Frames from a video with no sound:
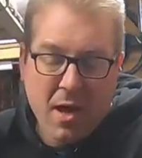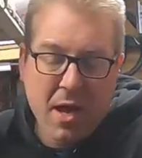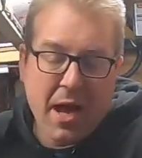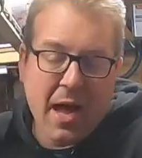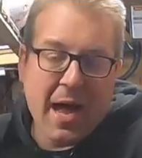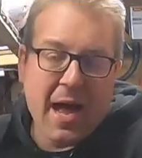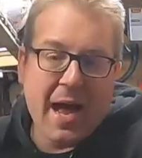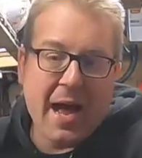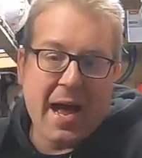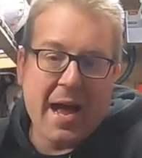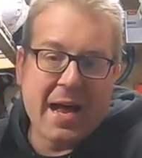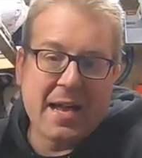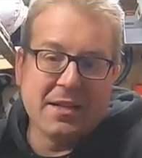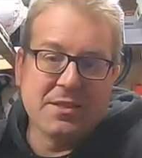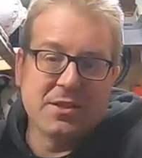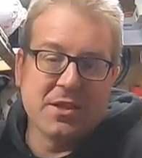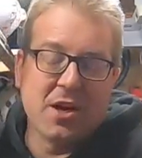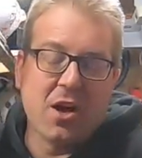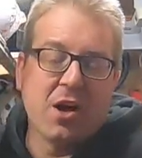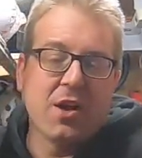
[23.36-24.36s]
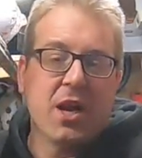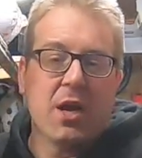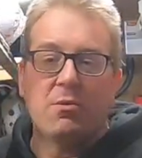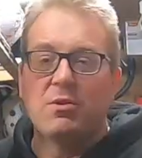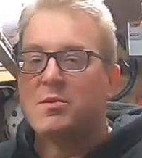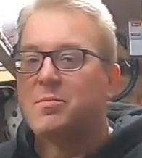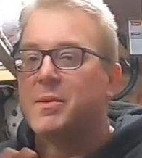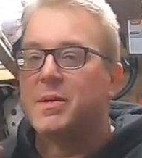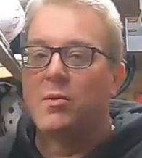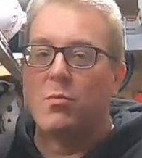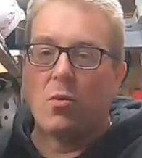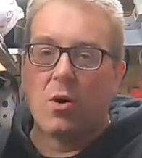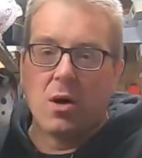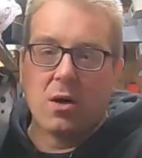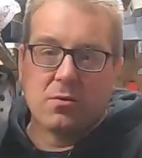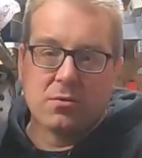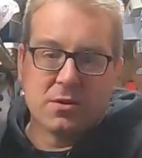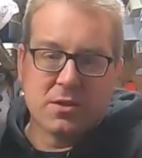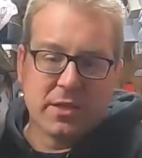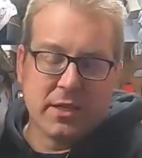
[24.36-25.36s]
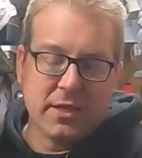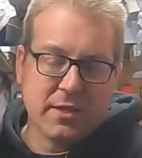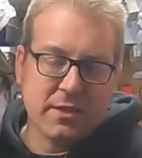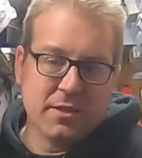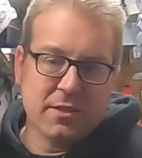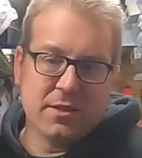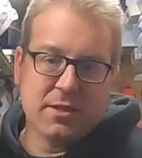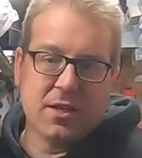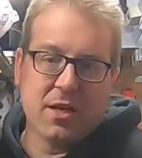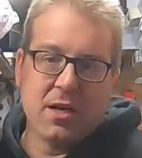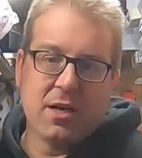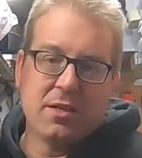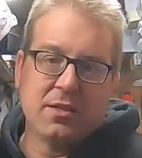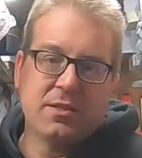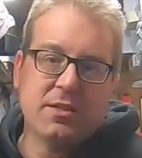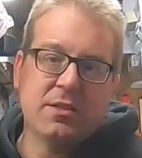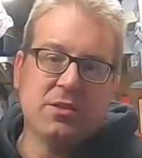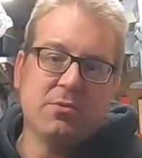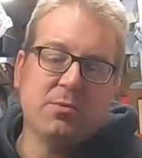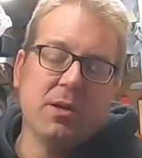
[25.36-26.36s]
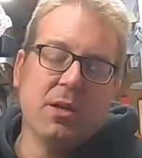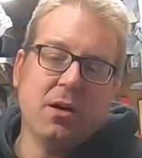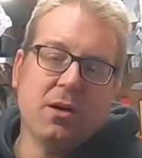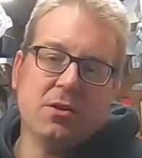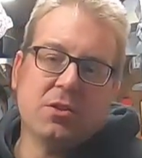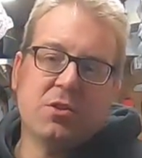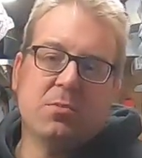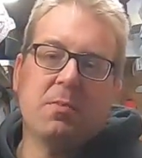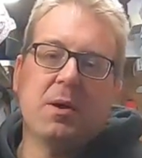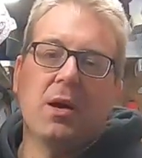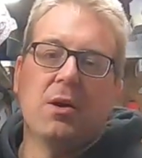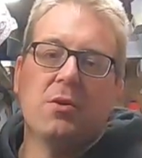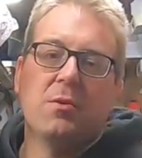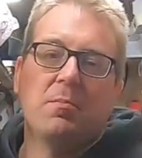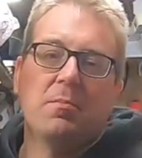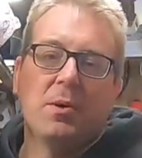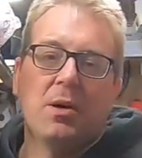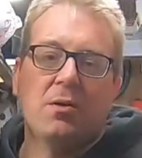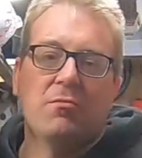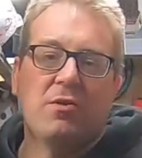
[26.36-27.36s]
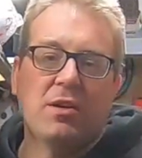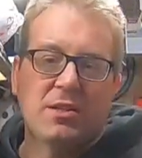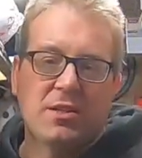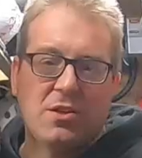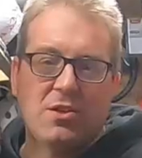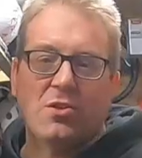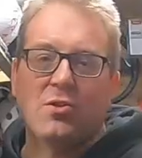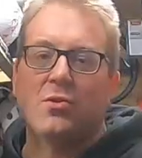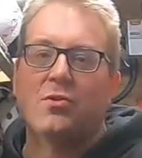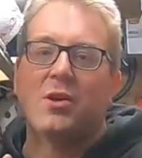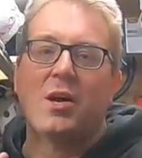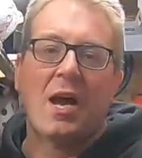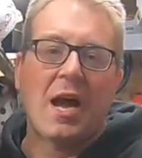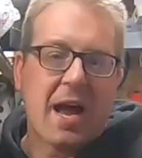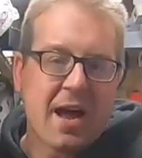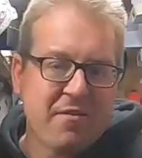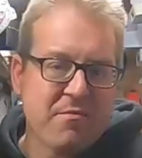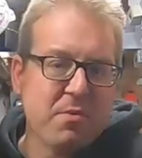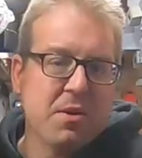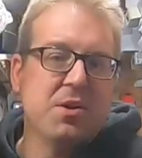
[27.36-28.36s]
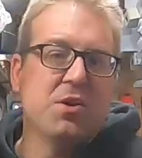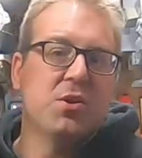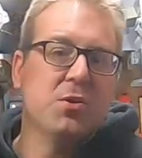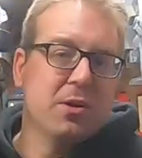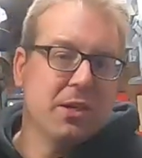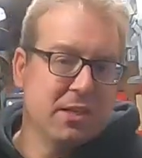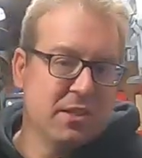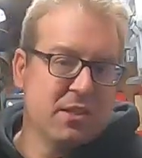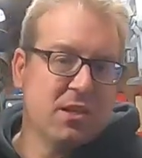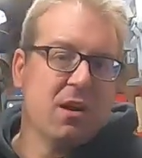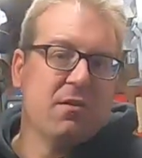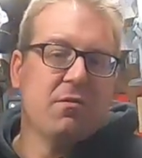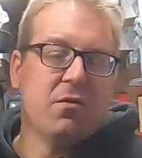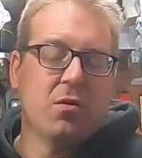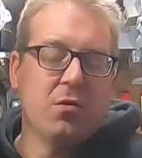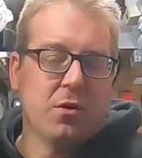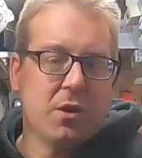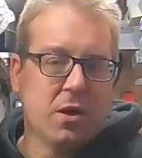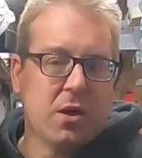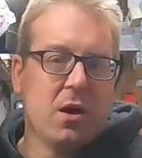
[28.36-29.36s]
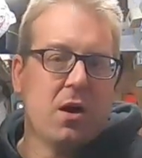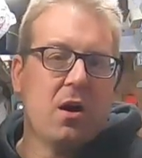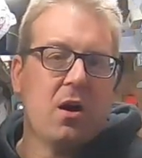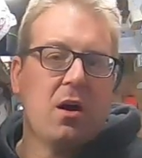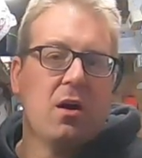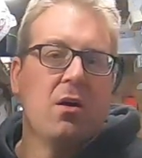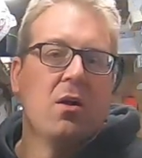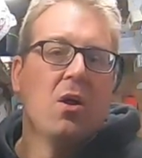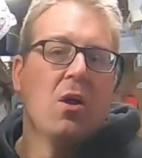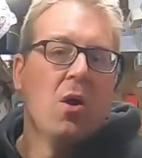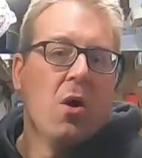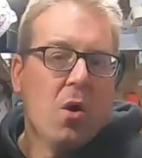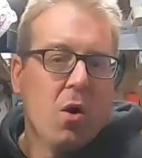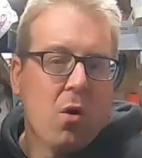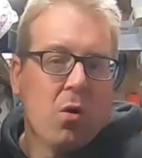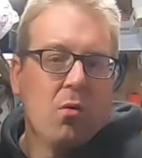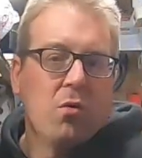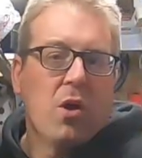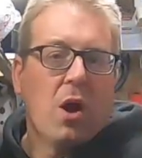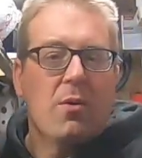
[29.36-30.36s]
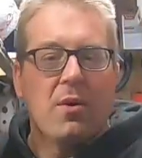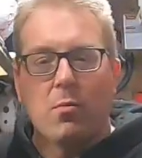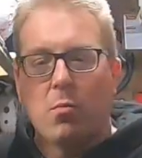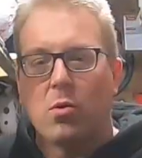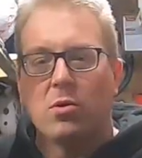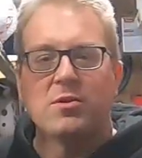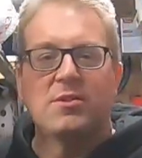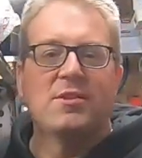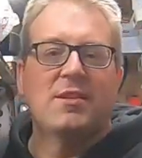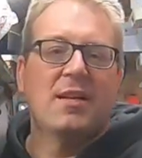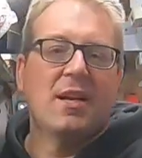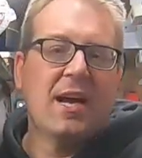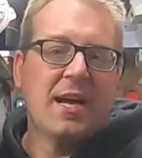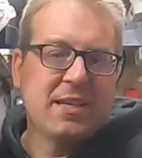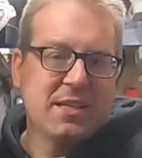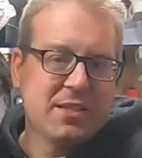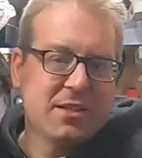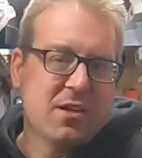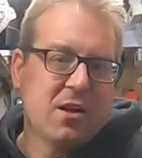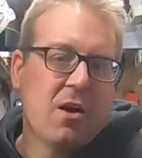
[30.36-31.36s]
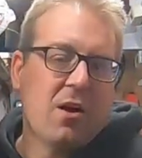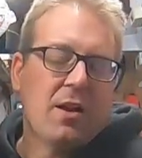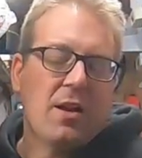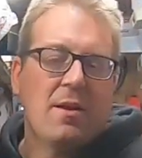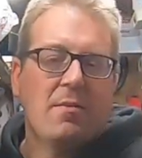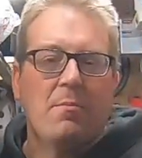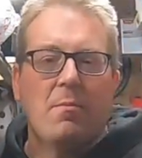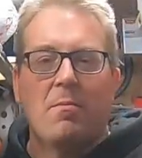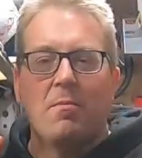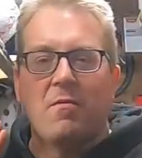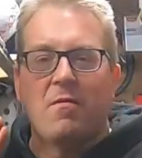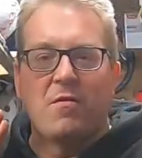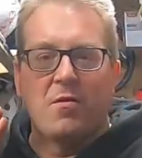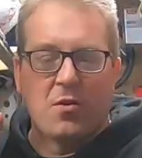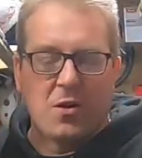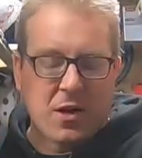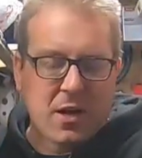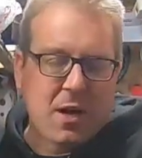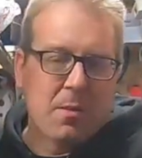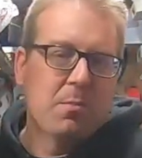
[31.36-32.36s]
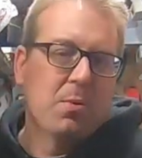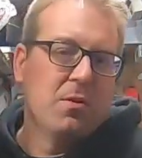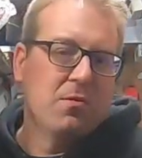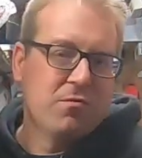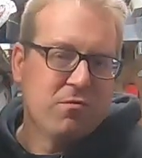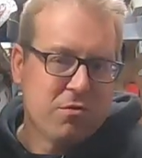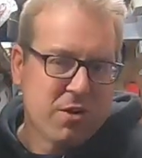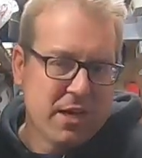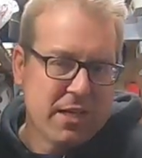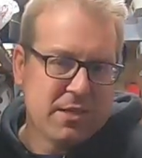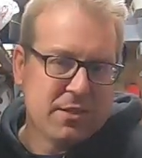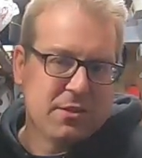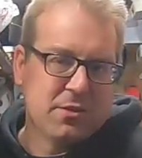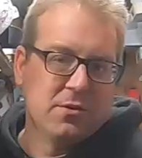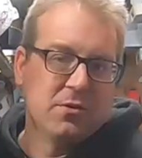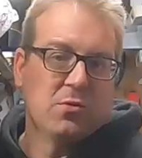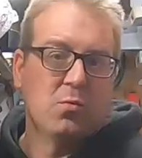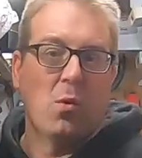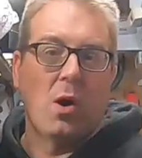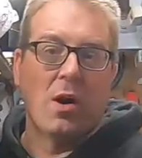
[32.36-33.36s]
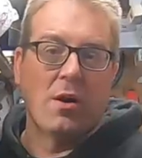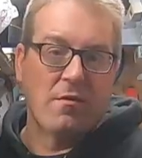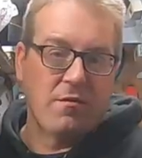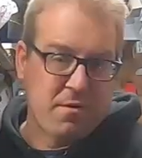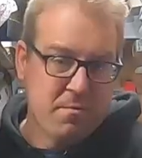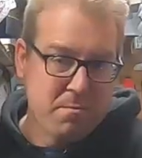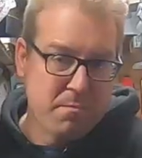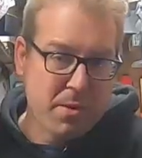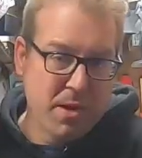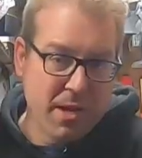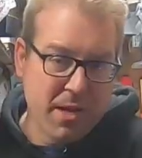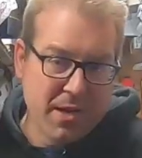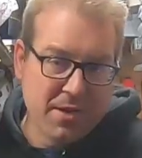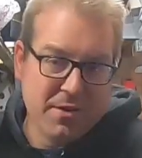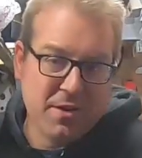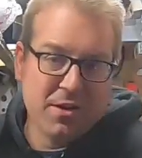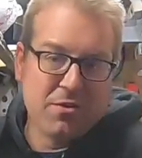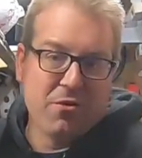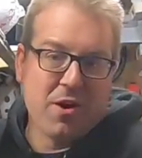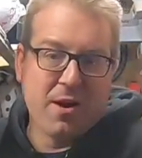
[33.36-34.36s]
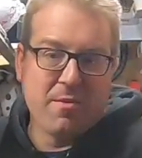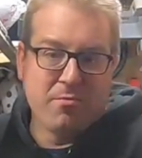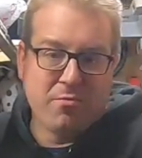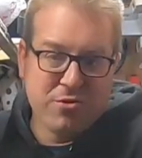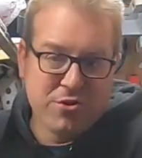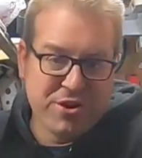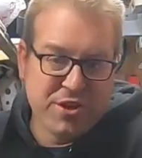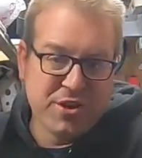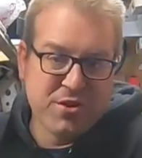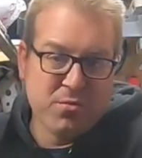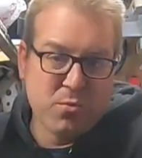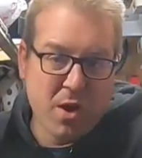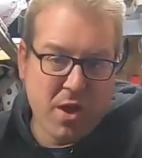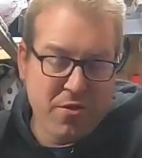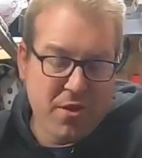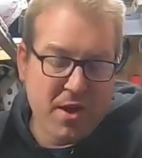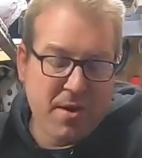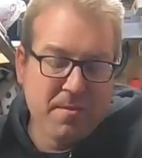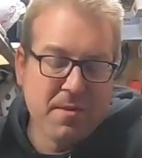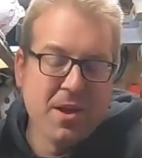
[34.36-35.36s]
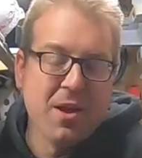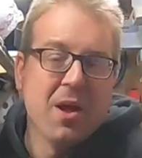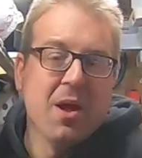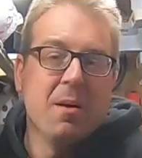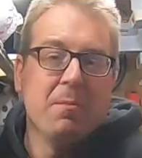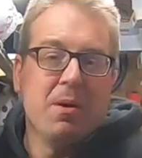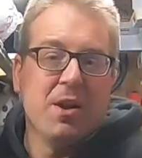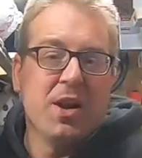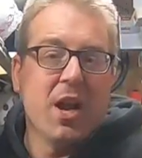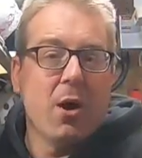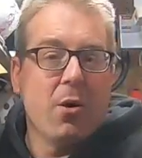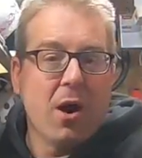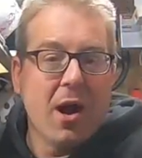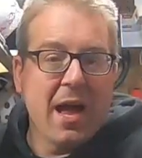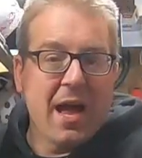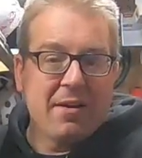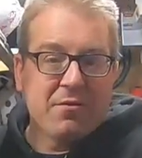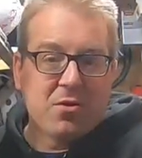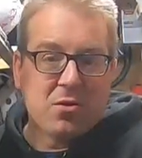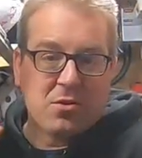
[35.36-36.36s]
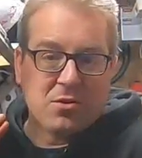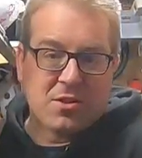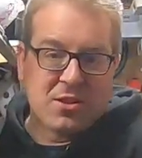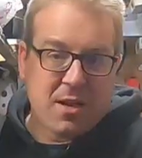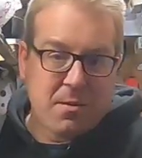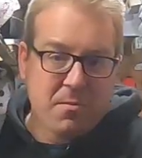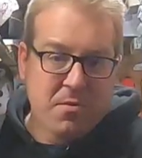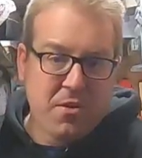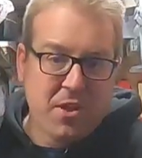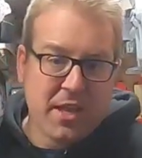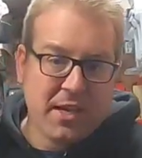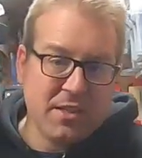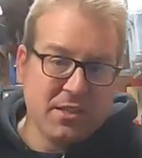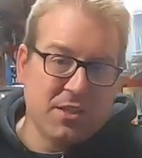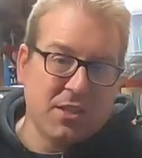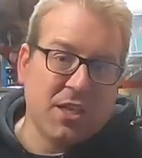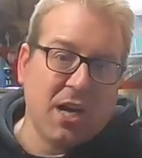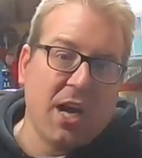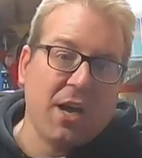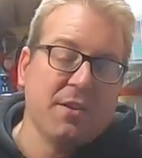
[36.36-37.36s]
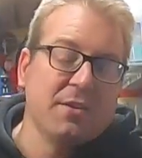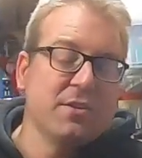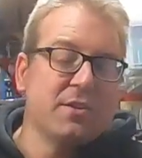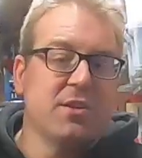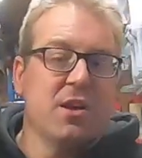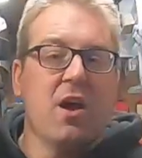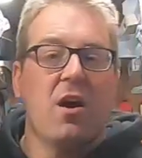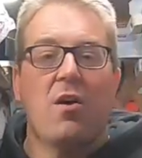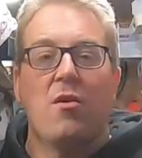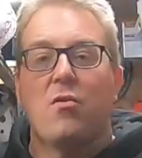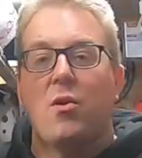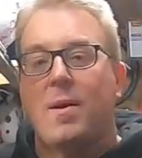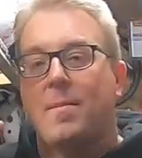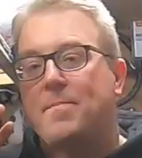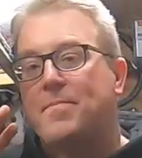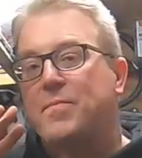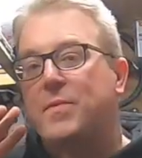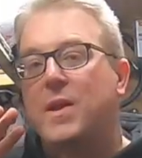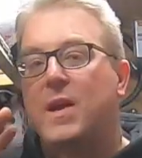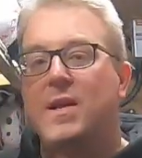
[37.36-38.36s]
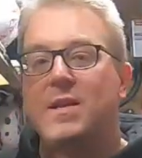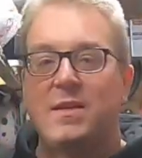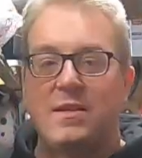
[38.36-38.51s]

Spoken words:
And I know it's been a while since we last spoke, but rest assured I have been doing stuff on the car, although it was delayed slightly for a couple of reasons, one of them being the great British weather. But no, I have got some things done. So in